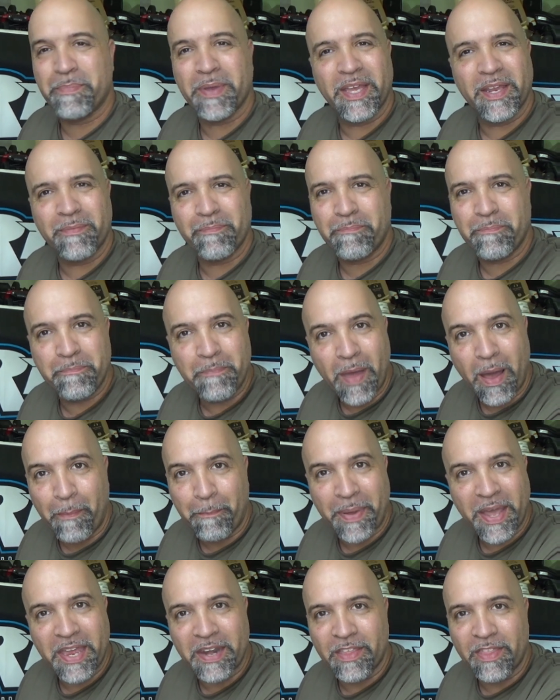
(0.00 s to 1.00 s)
being a
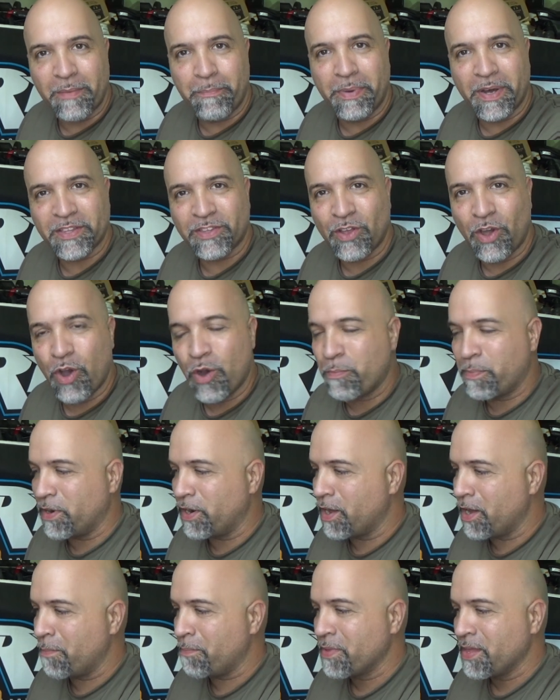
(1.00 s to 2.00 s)
pain in the butt to open
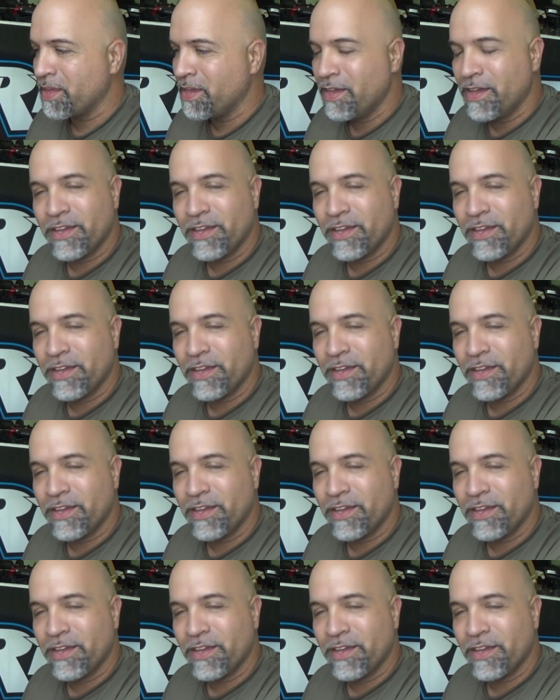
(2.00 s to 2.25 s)
up,